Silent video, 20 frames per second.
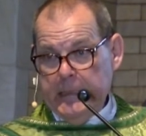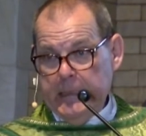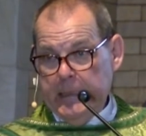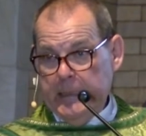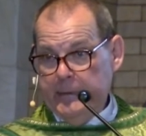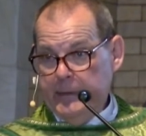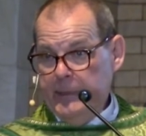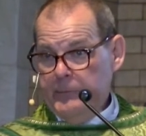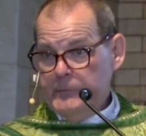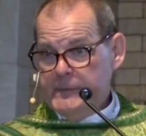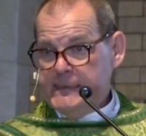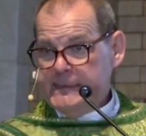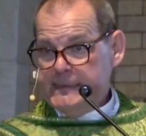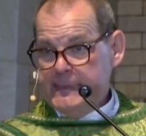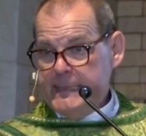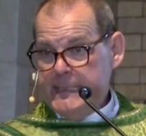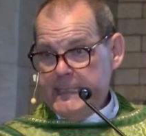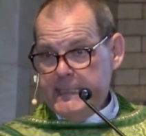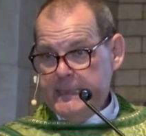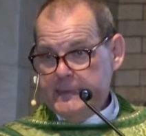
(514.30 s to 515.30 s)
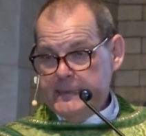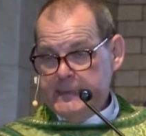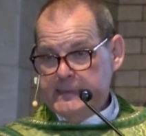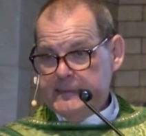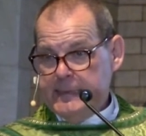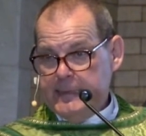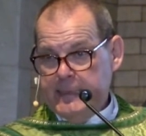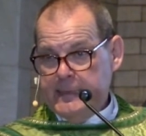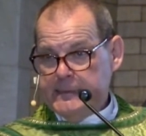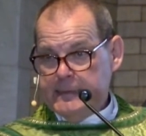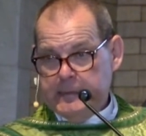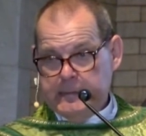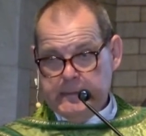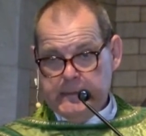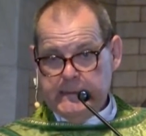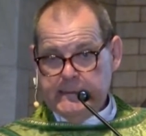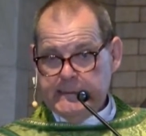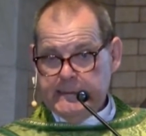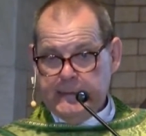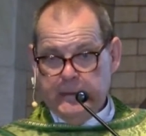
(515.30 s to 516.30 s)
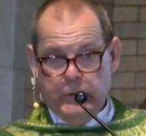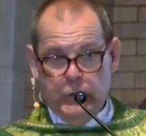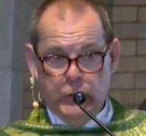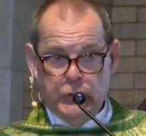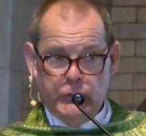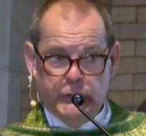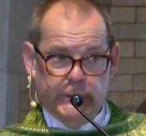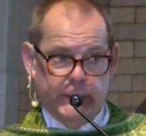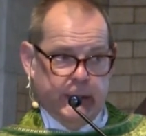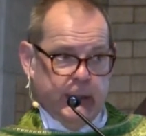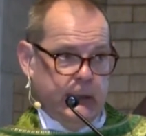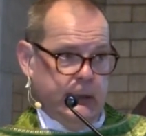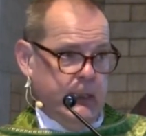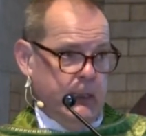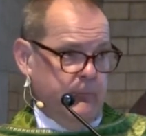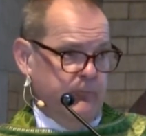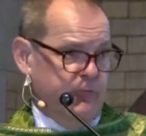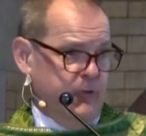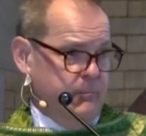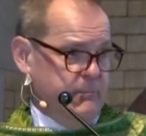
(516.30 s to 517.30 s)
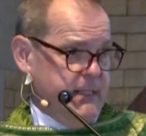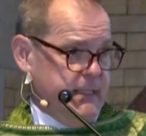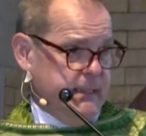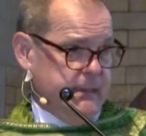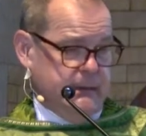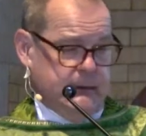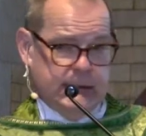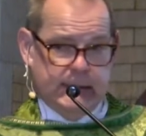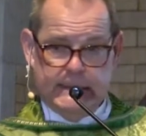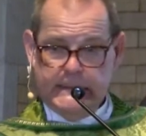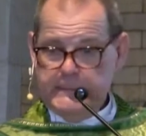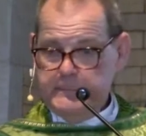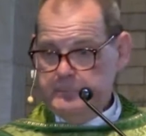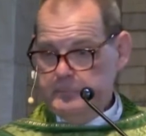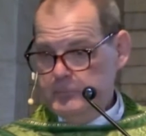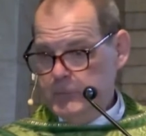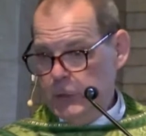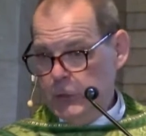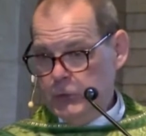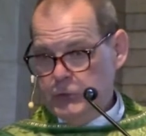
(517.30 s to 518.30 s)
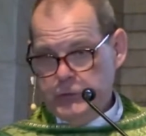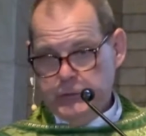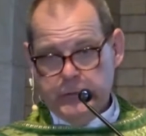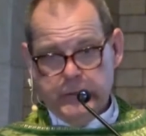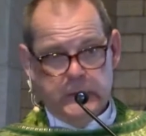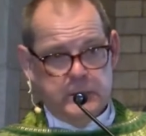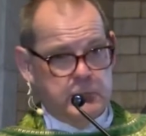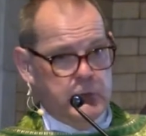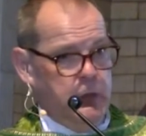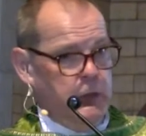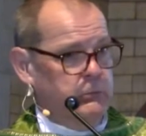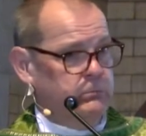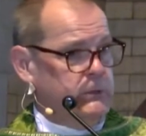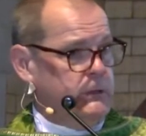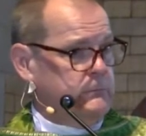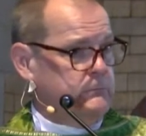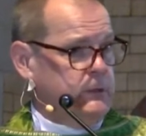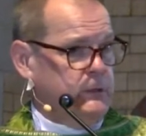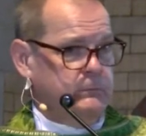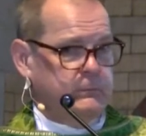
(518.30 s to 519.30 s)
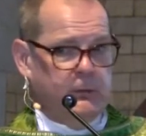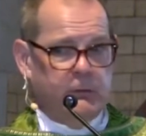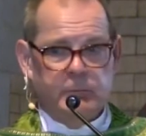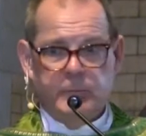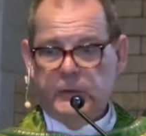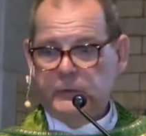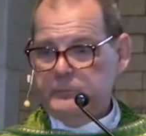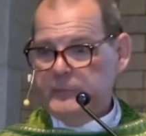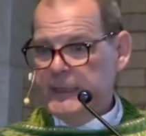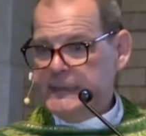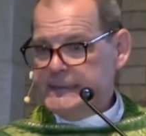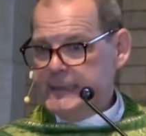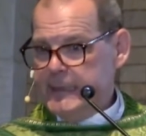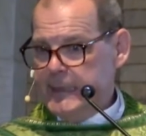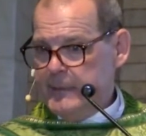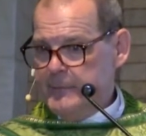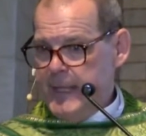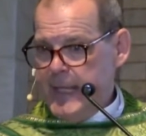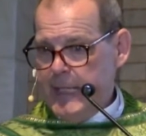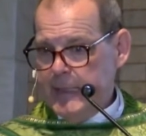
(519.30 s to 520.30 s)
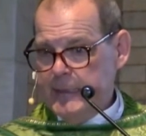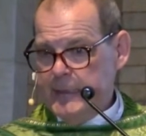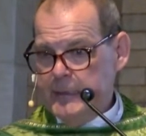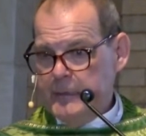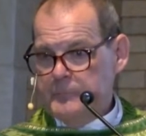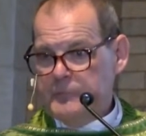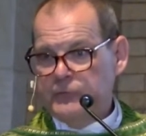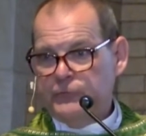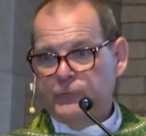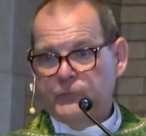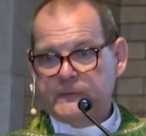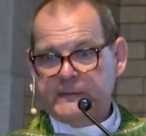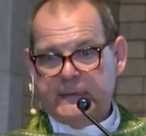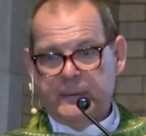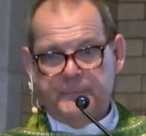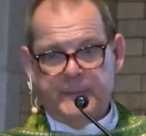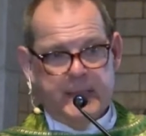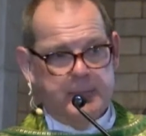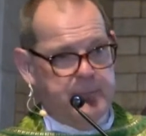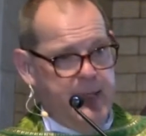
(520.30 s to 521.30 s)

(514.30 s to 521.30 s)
And they were seeing this and they said, This no good can come from this. No good. Nope, nope, nope, nope, nope. Let's get him out of here before something